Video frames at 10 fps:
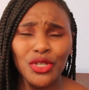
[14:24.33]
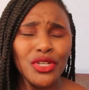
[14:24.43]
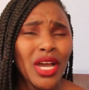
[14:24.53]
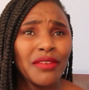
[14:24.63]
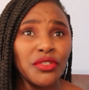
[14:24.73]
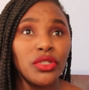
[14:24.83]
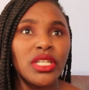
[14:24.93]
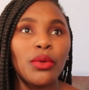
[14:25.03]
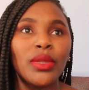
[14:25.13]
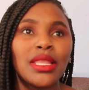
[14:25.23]
You don't have to
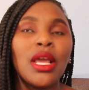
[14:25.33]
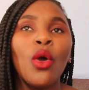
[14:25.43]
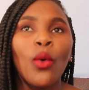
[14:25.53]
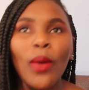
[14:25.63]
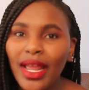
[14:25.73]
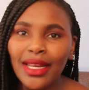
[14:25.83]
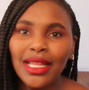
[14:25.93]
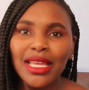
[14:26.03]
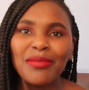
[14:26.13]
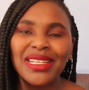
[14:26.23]
stick with wearing
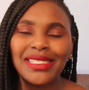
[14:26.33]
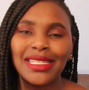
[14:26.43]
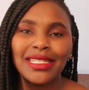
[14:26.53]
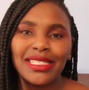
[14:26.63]
them as set.